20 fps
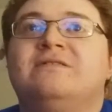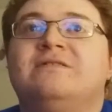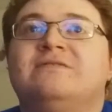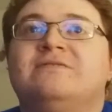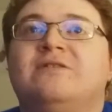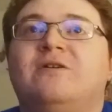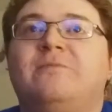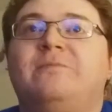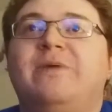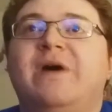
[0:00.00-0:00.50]

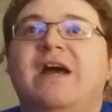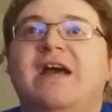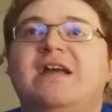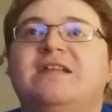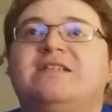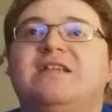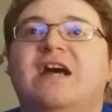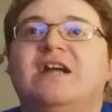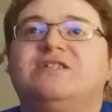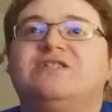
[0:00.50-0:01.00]
Don't pay
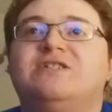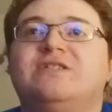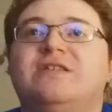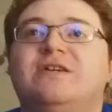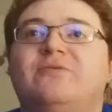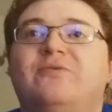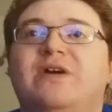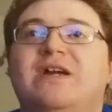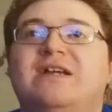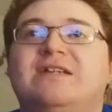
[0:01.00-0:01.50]
attention to
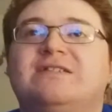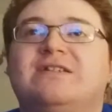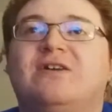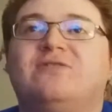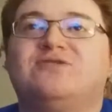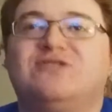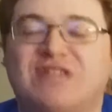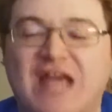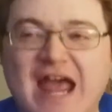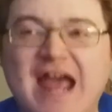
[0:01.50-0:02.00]
the
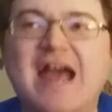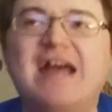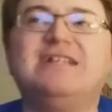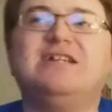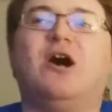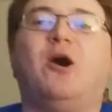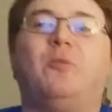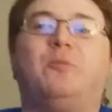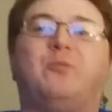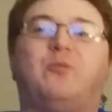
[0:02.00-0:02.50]
weasel.
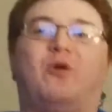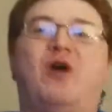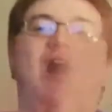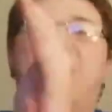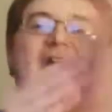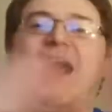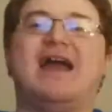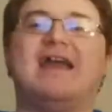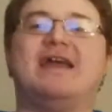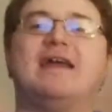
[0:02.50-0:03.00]
Daniel
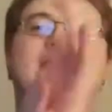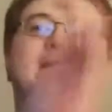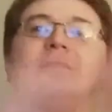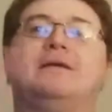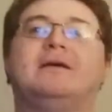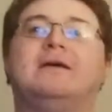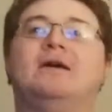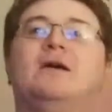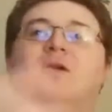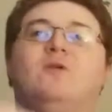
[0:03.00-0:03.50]
Bryan
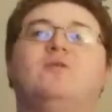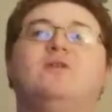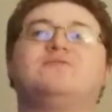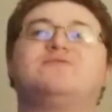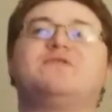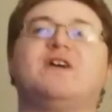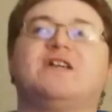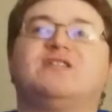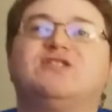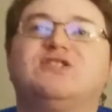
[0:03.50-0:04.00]

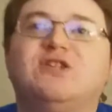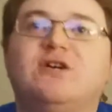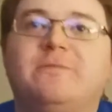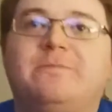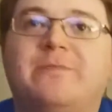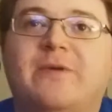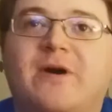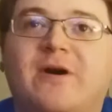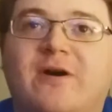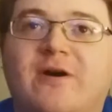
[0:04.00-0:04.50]
with the
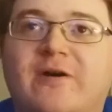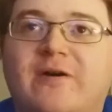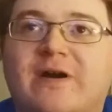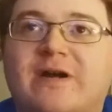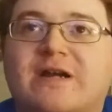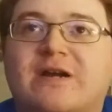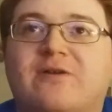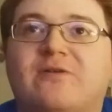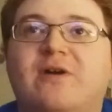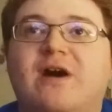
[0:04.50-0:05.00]
Super
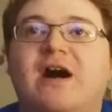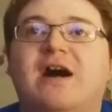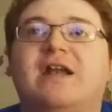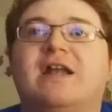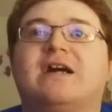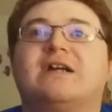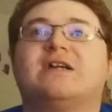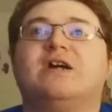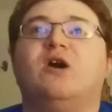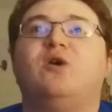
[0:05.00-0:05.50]

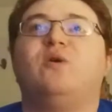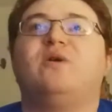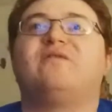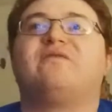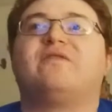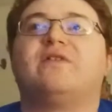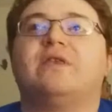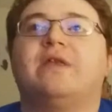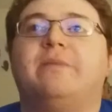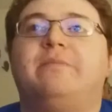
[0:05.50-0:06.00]
Hurricanrana going
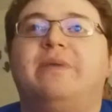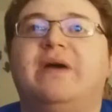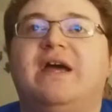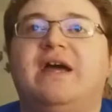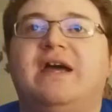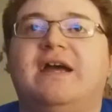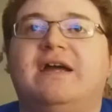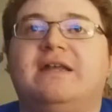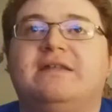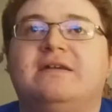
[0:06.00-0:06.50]
for the
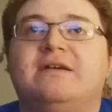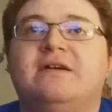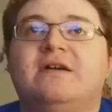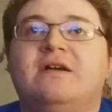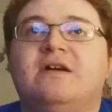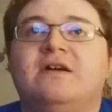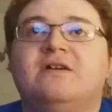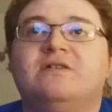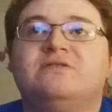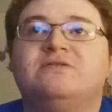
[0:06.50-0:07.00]
pin.
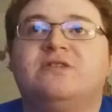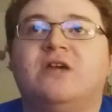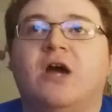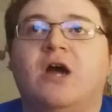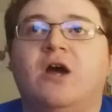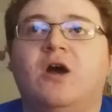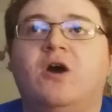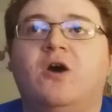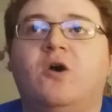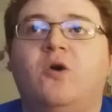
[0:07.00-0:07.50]

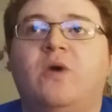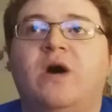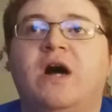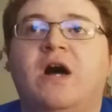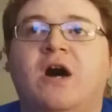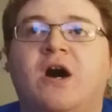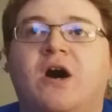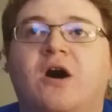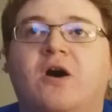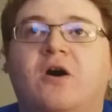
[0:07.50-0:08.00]
Two,
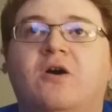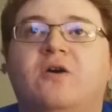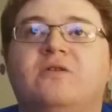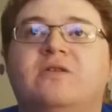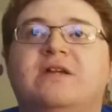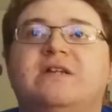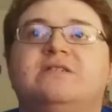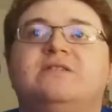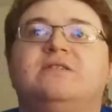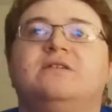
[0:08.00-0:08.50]

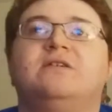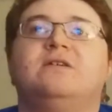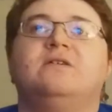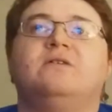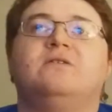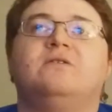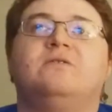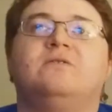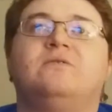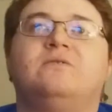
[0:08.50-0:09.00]
only
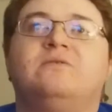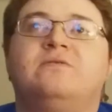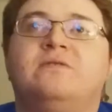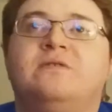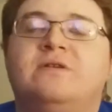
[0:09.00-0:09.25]
two.